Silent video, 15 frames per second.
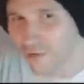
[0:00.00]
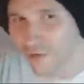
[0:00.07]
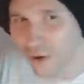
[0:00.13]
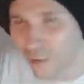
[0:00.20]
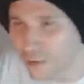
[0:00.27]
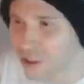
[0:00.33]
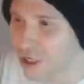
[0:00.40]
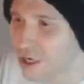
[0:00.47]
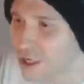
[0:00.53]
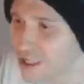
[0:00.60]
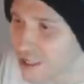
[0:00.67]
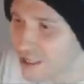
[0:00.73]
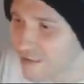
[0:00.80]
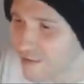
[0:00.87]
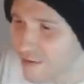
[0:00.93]
other
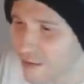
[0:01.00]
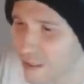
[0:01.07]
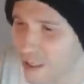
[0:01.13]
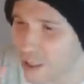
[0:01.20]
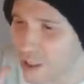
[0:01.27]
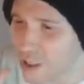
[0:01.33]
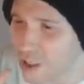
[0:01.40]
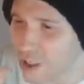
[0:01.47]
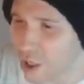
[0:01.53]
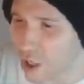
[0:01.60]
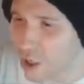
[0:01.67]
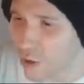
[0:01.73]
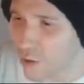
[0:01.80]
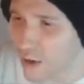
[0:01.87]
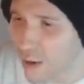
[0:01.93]
alternative.
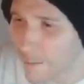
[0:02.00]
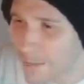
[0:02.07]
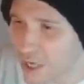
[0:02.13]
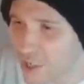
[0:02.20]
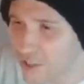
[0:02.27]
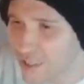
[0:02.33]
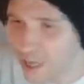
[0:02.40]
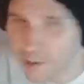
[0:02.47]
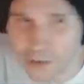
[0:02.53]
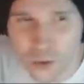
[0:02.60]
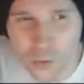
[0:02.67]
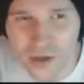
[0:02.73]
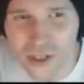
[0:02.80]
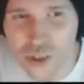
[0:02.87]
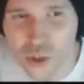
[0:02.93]
So, because that was
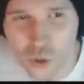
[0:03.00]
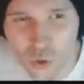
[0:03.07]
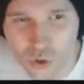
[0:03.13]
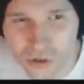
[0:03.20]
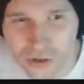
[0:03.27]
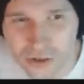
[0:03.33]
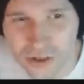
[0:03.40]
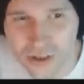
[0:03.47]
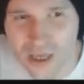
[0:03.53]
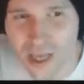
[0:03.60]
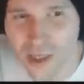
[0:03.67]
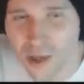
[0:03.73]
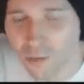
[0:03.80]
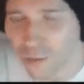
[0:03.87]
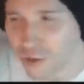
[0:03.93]
quite short,
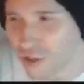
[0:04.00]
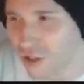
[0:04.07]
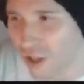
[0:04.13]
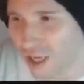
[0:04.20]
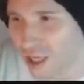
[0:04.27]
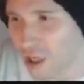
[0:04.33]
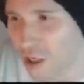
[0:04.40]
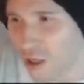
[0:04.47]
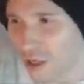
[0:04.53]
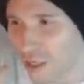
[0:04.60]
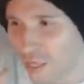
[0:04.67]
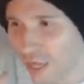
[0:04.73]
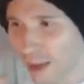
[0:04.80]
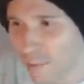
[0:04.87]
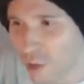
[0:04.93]
and there wasn't, like,
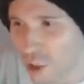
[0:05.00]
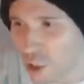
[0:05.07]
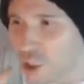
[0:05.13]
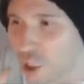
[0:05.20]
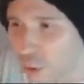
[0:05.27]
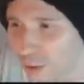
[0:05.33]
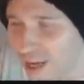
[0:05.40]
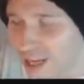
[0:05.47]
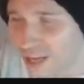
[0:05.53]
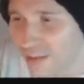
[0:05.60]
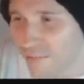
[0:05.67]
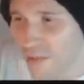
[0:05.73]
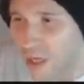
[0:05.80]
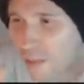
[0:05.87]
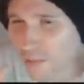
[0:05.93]
that much to it,
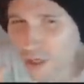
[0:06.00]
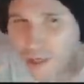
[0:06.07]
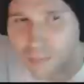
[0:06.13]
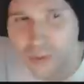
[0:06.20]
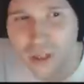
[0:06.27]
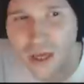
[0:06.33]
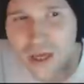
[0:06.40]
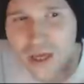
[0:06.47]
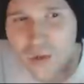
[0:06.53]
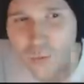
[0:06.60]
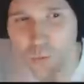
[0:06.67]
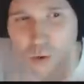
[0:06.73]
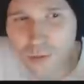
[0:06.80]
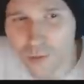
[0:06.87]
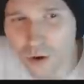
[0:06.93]
I'm gonna play
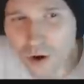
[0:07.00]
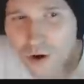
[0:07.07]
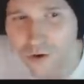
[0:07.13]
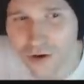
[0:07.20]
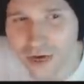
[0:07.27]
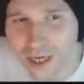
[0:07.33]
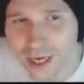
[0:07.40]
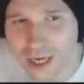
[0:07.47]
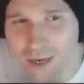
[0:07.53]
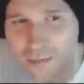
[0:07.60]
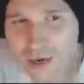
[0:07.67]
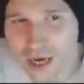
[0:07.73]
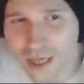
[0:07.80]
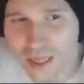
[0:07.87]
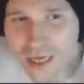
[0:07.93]
one more horror
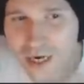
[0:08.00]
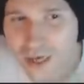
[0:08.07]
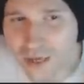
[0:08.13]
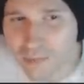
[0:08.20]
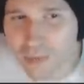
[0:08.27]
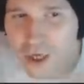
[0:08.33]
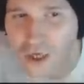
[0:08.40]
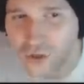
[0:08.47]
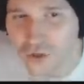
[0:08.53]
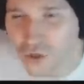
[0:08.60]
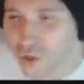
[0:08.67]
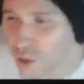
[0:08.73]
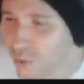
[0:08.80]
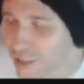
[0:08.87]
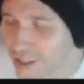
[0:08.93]
game, and then, like, merge
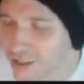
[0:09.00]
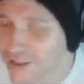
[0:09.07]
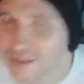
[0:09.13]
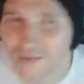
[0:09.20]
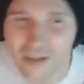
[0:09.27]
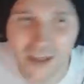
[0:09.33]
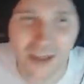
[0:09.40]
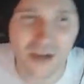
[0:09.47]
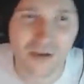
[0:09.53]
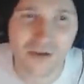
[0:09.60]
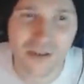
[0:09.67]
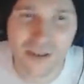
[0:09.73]
the two into this video,